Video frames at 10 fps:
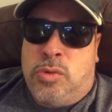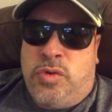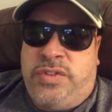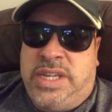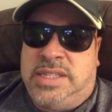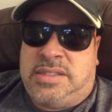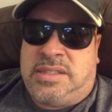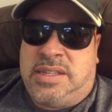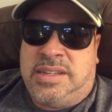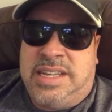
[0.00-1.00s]

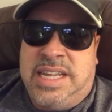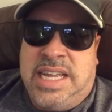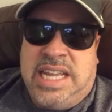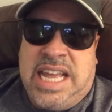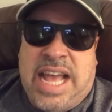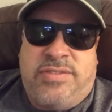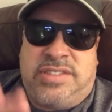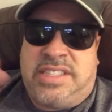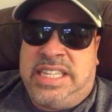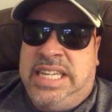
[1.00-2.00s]
movies. I've
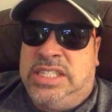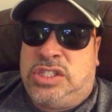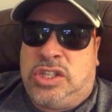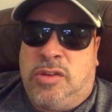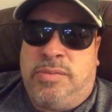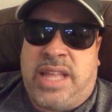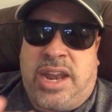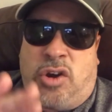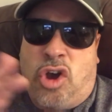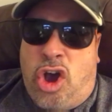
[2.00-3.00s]
seen some
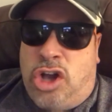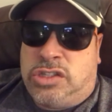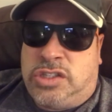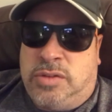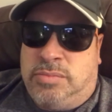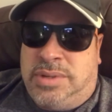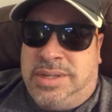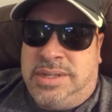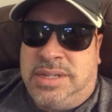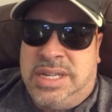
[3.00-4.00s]
that are awesome.
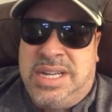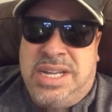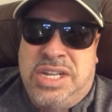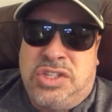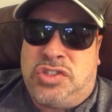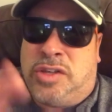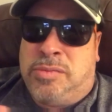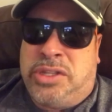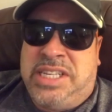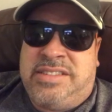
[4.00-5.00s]

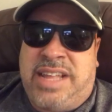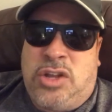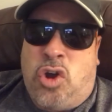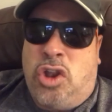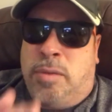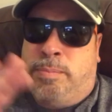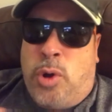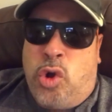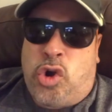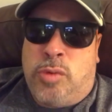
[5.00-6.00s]
Some of these they call them
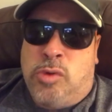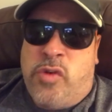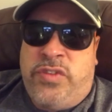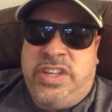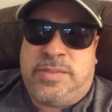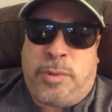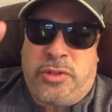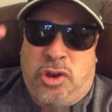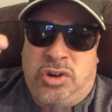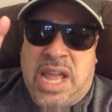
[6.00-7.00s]
poker movies,
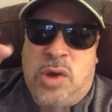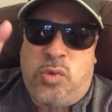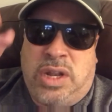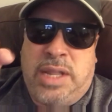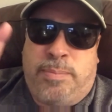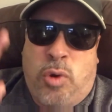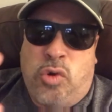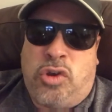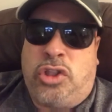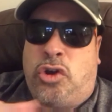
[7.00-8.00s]
but they're not really
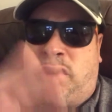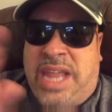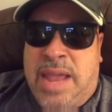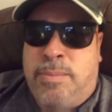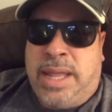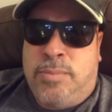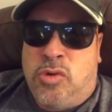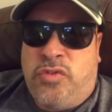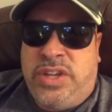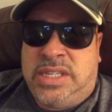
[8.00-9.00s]
poker, they're gambling
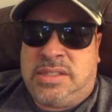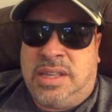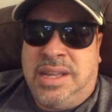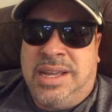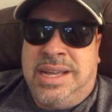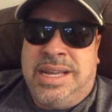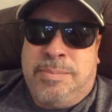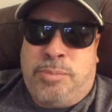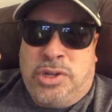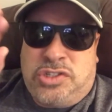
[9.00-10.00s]
movies.
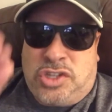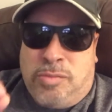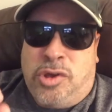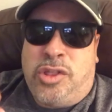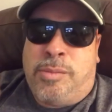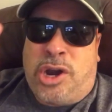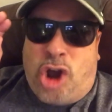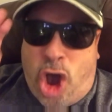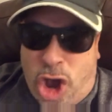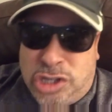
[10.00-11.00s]
But some of them
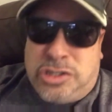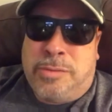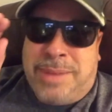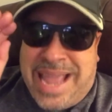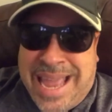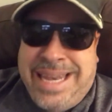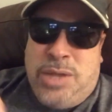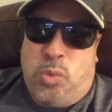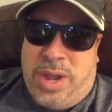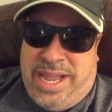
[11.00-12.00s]
are awesome
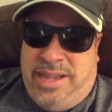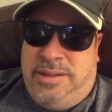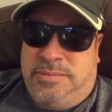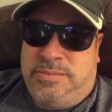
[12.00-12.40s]
anyway.